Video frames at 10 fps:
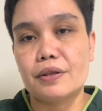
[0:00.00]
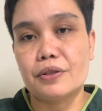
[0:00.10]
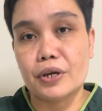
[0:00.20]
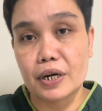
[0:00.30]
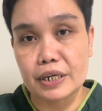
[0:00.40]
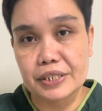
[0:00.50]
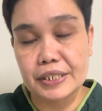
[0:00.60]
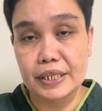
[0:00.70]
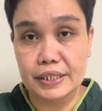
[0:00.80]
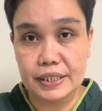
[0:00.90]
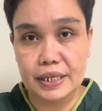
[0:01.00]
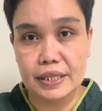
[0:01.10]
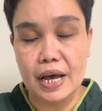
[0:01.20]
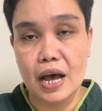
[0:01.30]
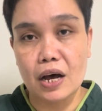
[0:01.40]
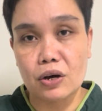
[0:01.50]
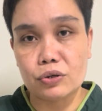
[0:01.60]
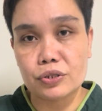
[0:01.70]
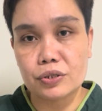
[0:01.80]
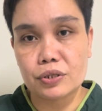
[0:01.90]
There are 6 in the
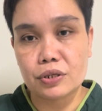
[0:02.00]
house.